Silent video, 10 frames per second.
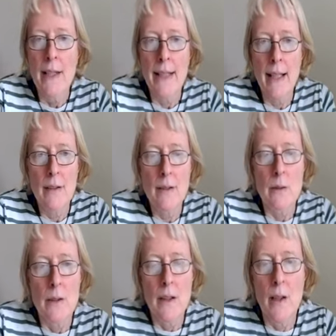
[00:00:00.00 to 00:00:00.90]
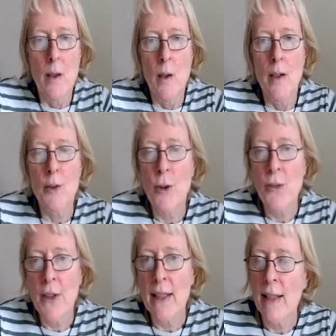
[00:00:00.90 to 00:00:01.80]
Now, so
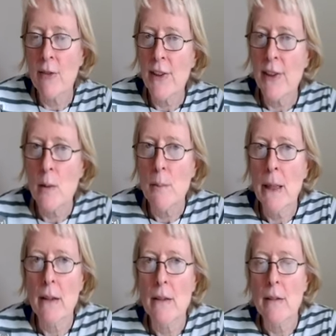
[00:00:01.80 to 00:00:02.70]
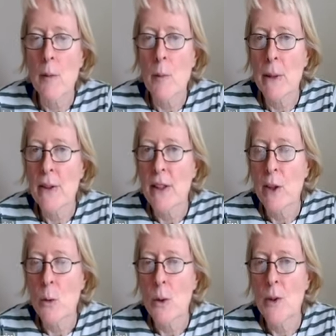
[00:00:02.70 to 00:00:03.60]
then everything about building
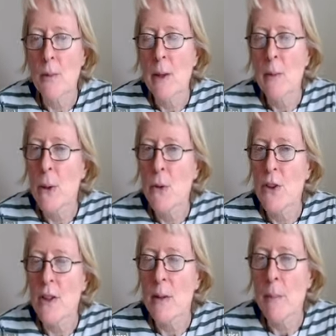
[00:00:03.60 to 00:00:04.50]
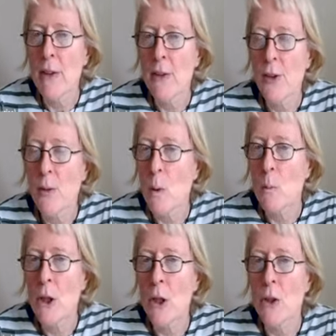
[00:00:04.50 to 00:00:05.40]
a quantum computer depends on
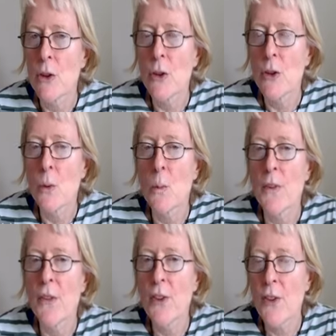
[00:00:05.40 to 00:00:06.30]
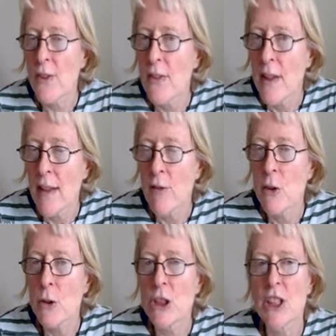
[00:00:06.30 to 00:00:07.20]
what we're going to do with this
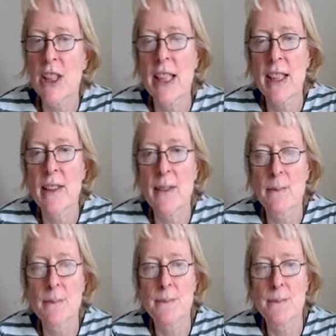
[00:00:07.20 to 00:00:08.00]
evolution here.